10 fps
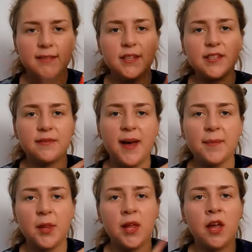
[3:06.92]
there's a
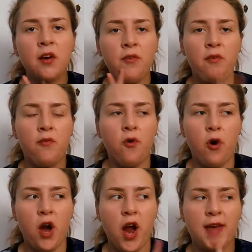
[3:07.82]
family of
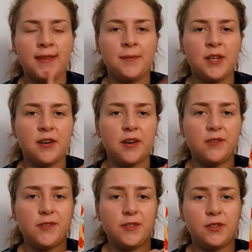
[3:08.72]
four, and the mother
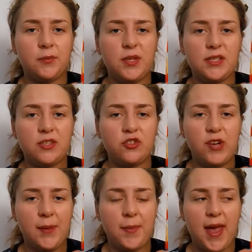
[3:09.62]
goes on the business
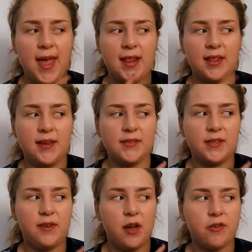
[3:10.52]
trip and leaves
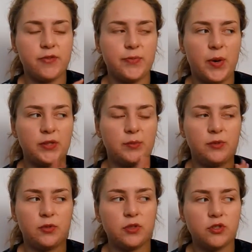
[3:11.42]
the father
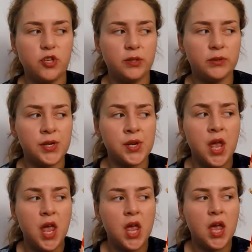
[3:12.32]
responsible for the children
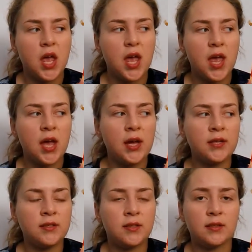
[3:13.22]

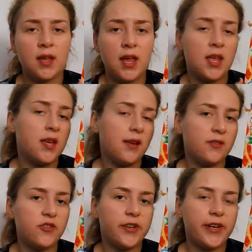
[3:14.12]
and they
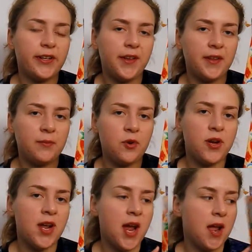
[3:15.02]
eat cereal in the
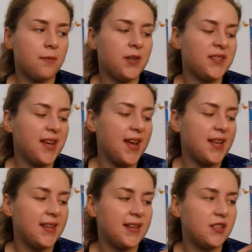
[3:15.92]
morning and one
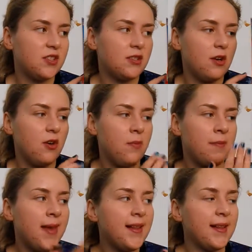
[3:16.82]
day there's
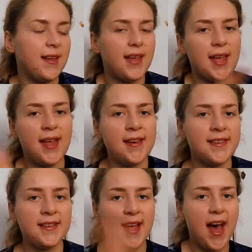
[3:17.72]
no milk
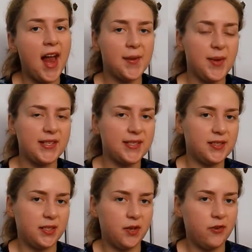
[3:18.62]
and the dad
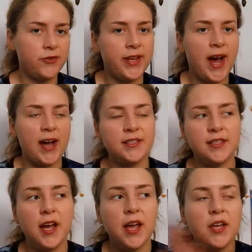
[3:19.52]
basically goes
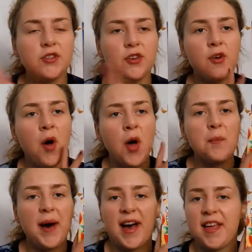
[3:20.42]
out to
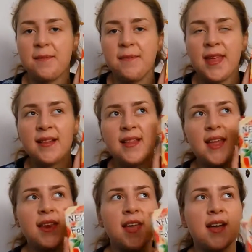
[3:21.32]
buy milk
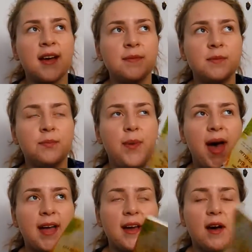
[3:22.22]
and he comes
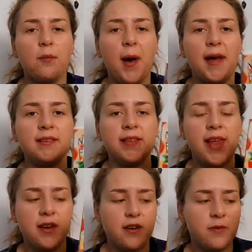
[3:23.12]
back a while
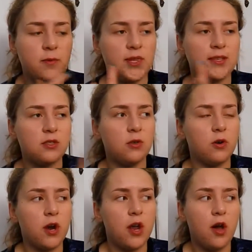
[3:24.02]
later with the
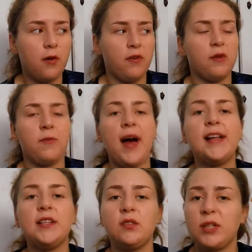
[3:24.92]
story of a
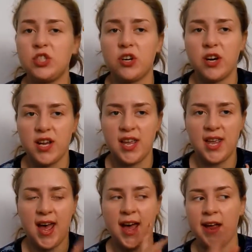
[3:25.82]
wild adventure he
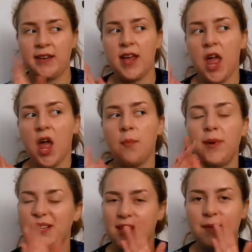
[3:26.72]
had
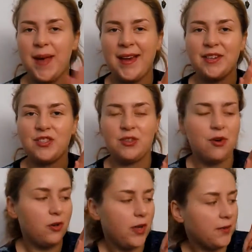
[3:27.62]
but he managed to
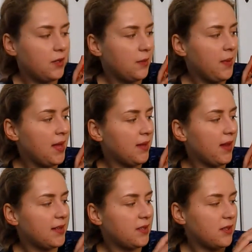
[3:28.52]
hold on to the
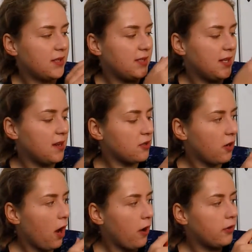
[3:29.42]
milk as you can see
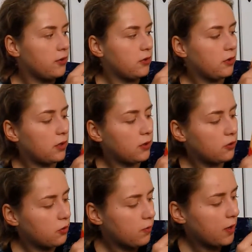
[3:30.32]
there's odd an
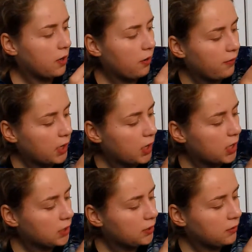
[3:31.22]
assortment of
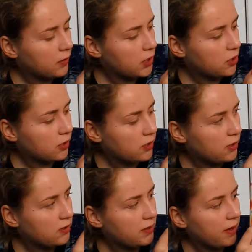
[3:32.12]
odd
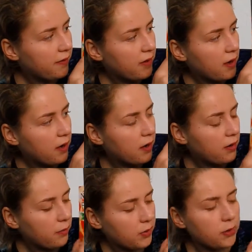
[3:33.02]
creatures and stuff here
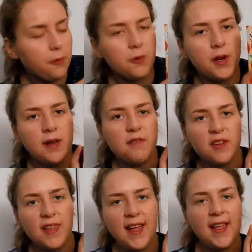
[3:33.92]
and a balloon and
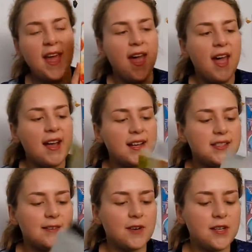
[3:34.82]
everything
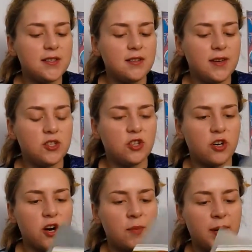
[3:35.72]
it's a crazy
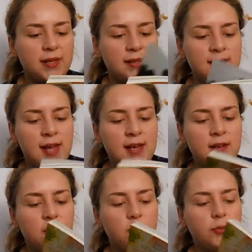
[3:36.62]
adventure, but in the end,
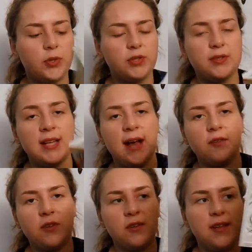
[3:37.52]
it all boils
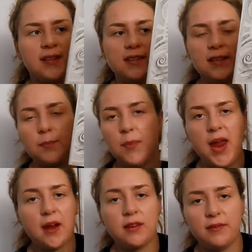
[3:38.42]
down to this: the
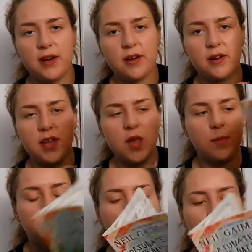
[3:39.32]
pair, the father
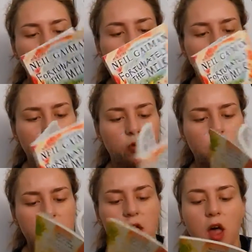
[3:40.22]
came up with a
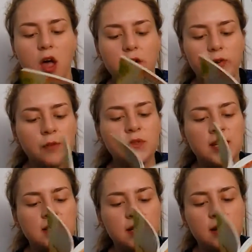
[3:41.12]
story from
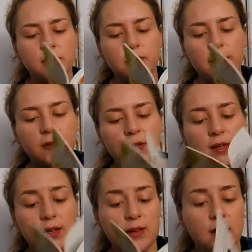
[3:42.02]
things that are around
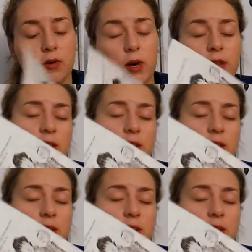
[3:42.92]
it, at or at